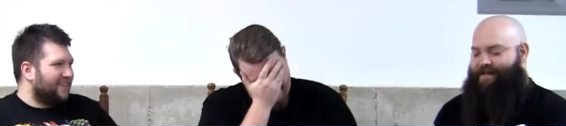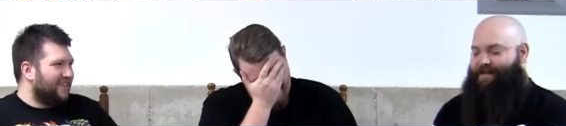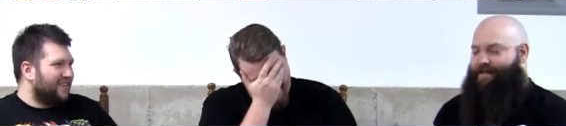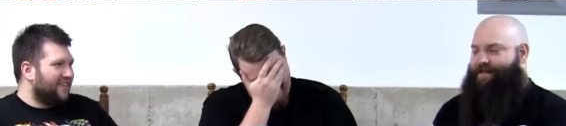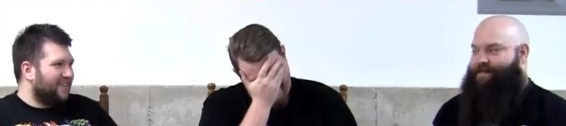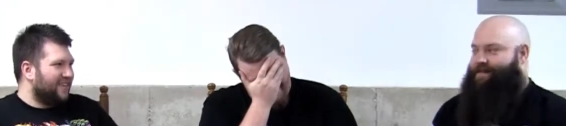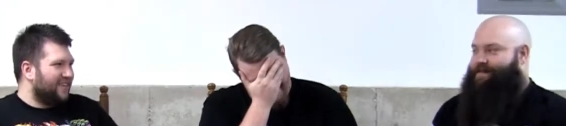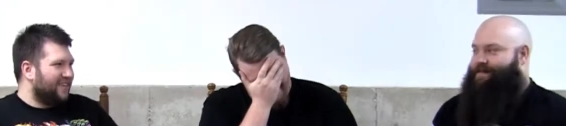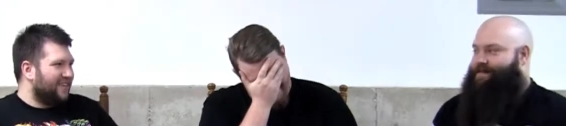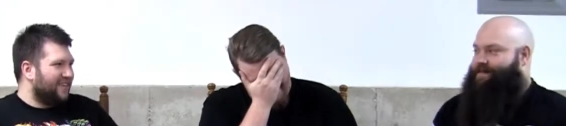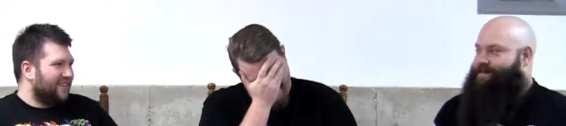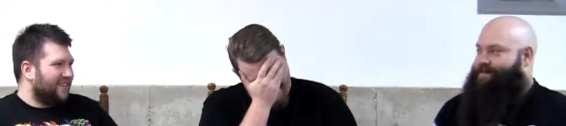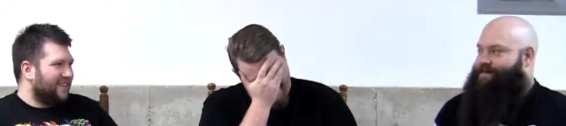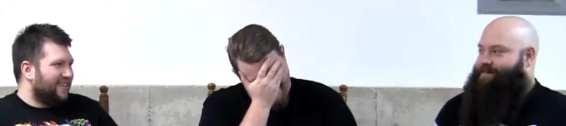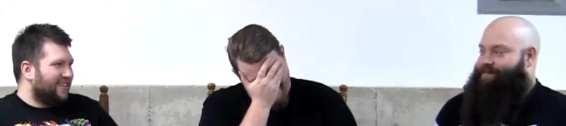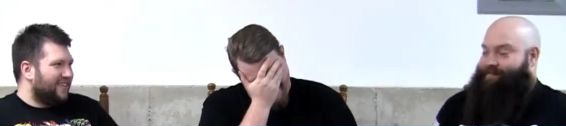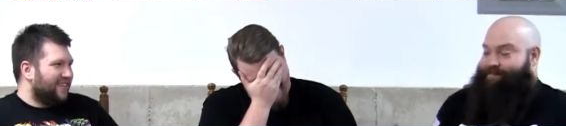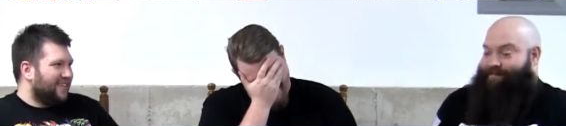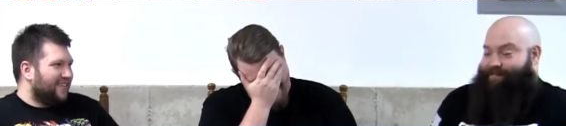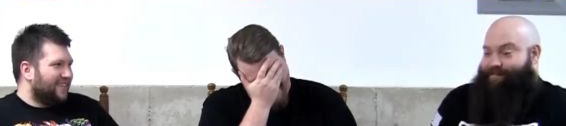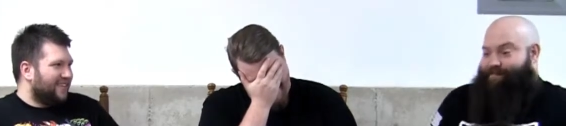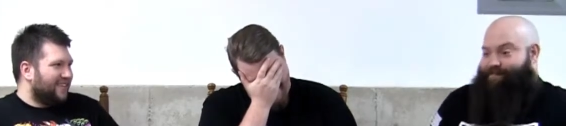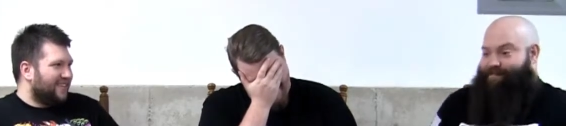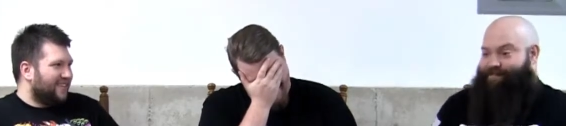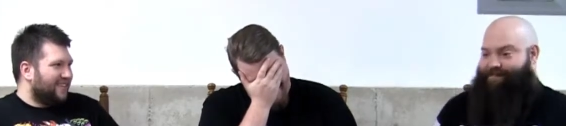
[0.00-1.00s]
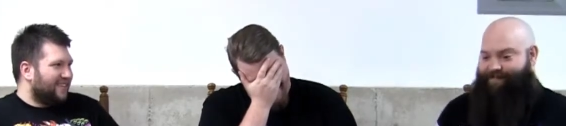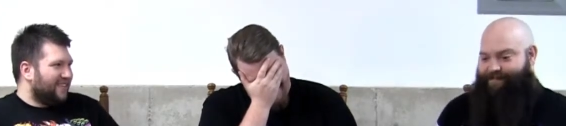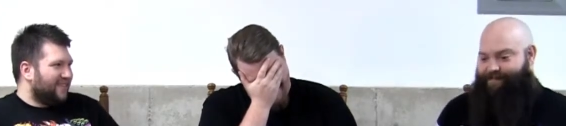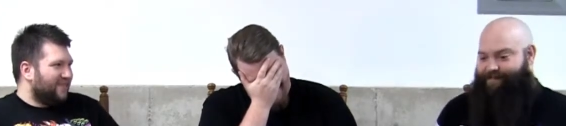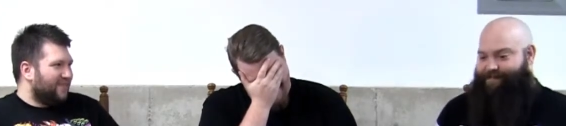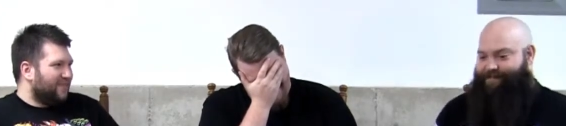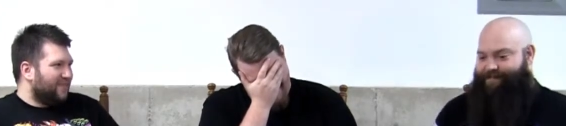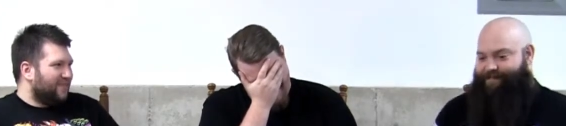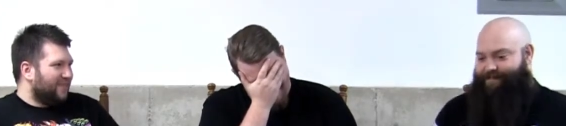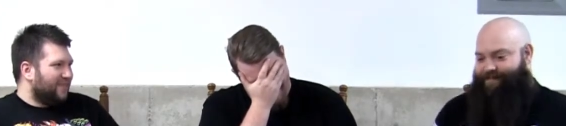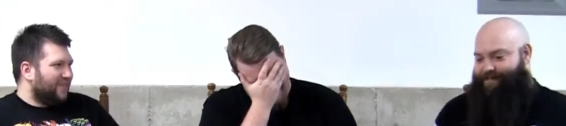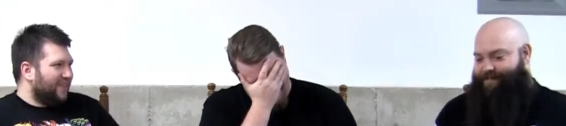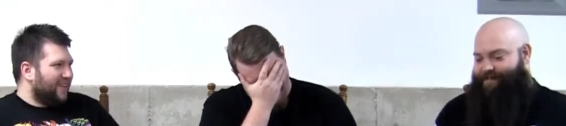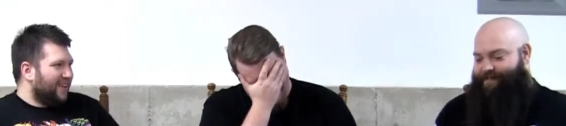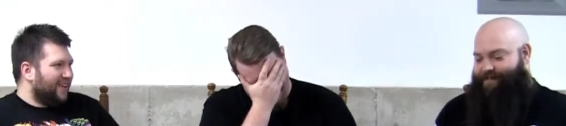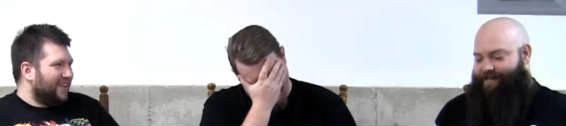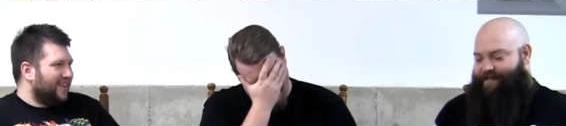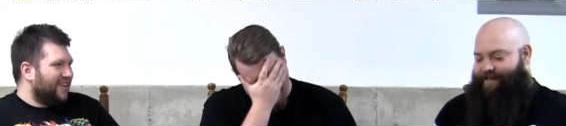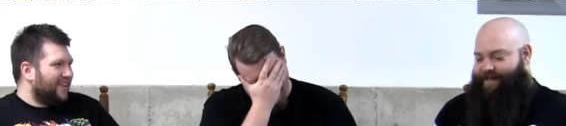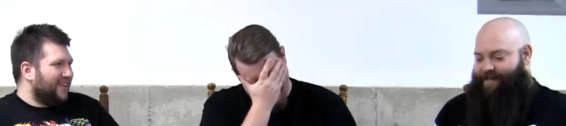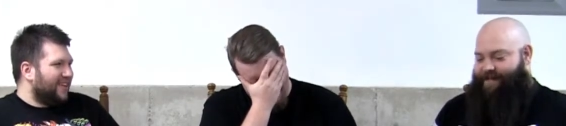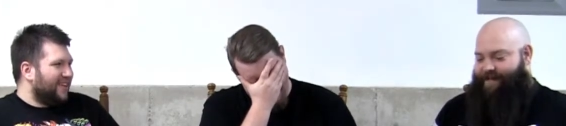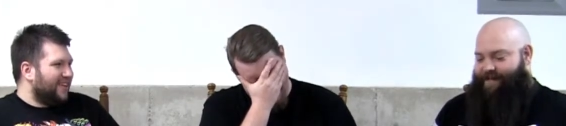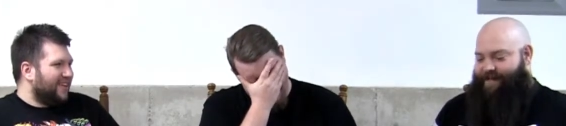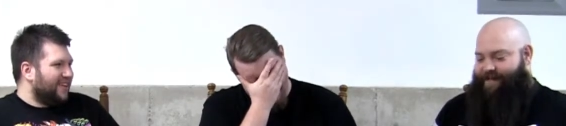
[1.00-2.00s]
No one is speaking in this clip.